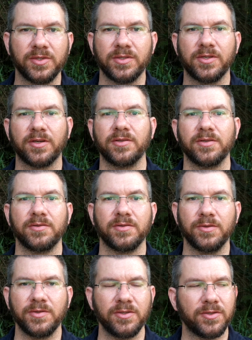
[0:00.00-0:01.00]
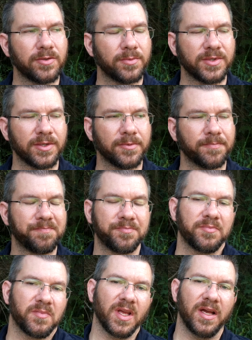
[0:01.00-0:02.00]
You should start doing YouTube. So
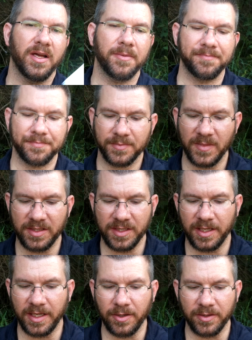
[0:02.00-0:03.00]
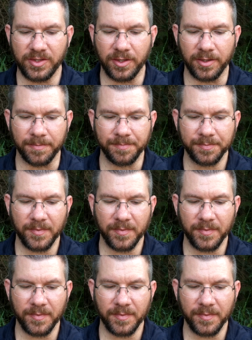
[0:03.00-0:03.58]
yeah, that's kind of how it started.